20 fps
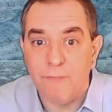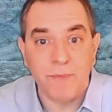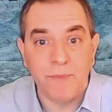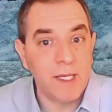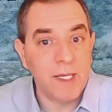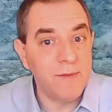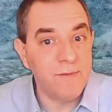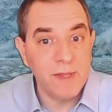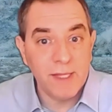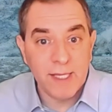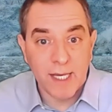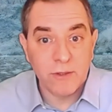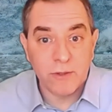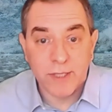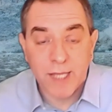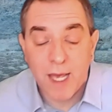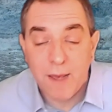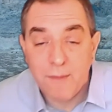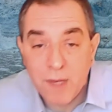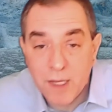even the
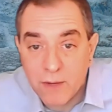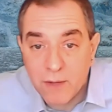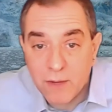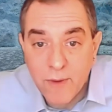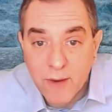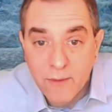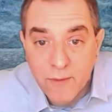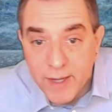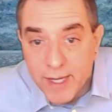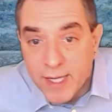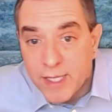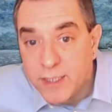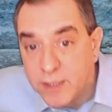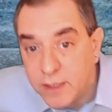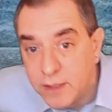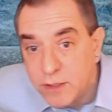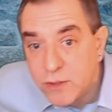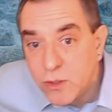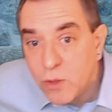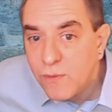entertainment and
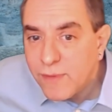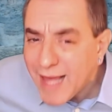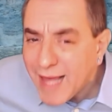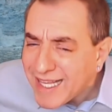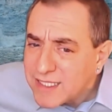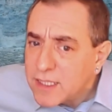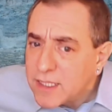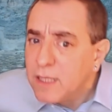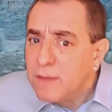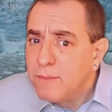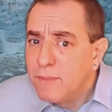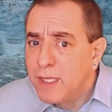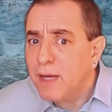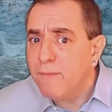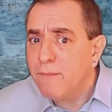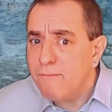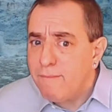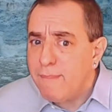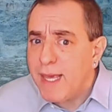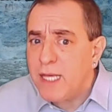recreation. So that's going to be a
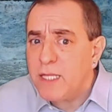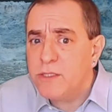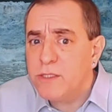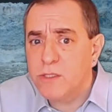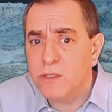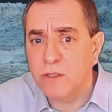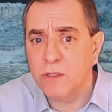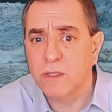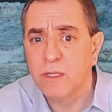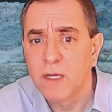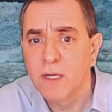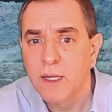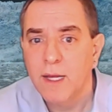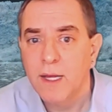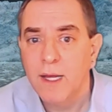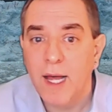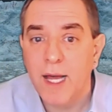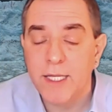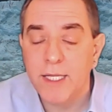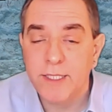major
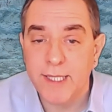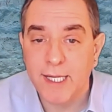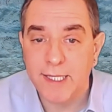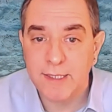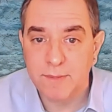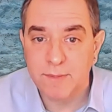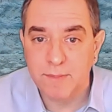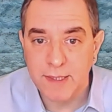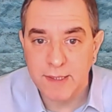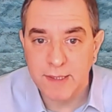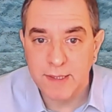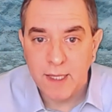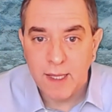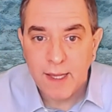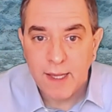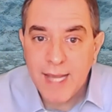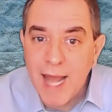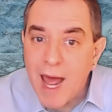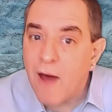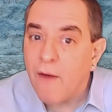adjustment.
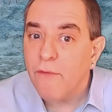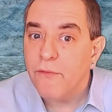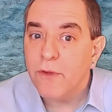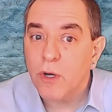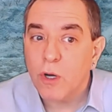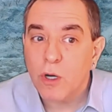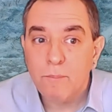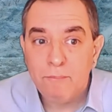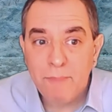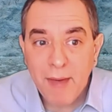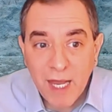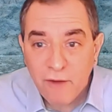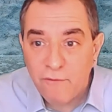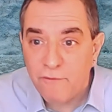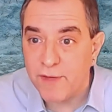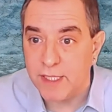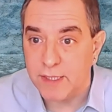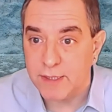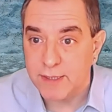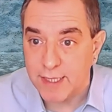Now, there are
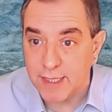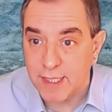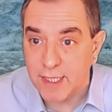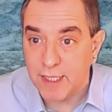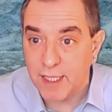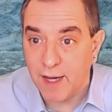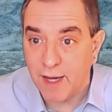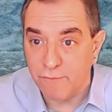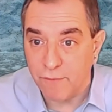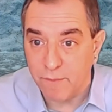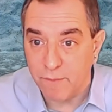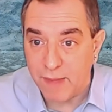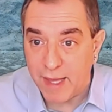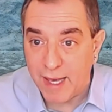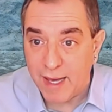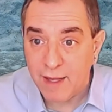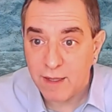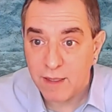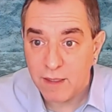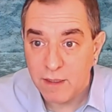benefits that can come from
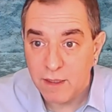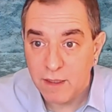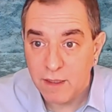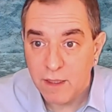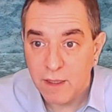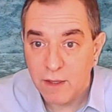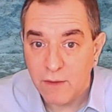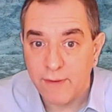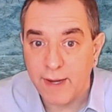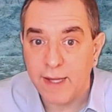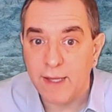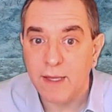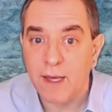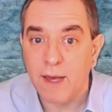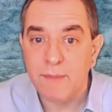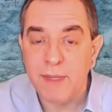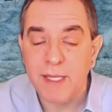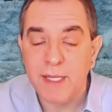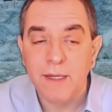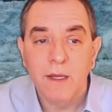that, right? I
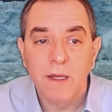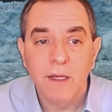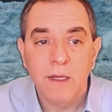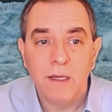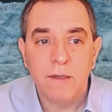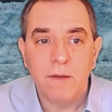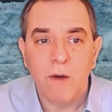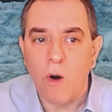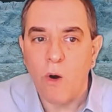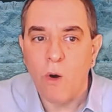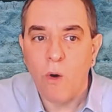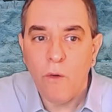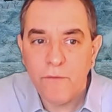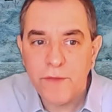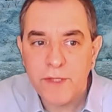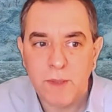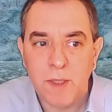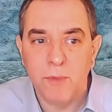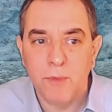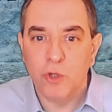mean, all
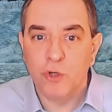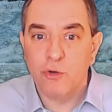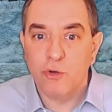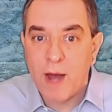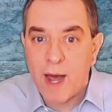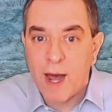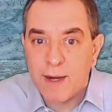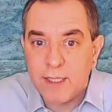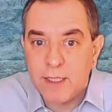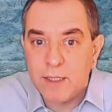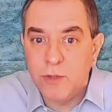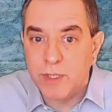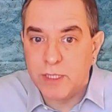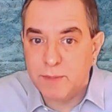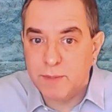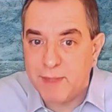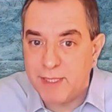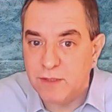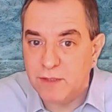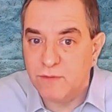these people crowding into
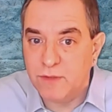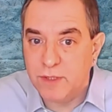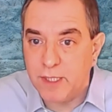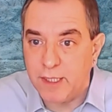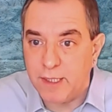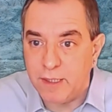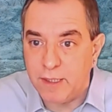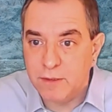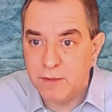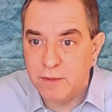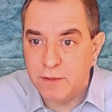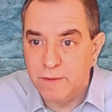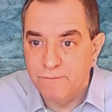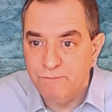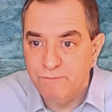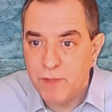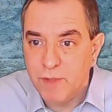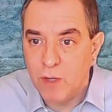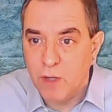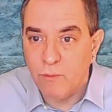expensive cities,
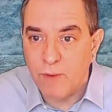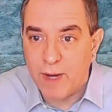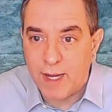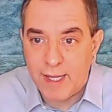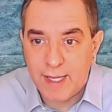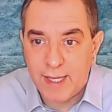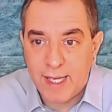right?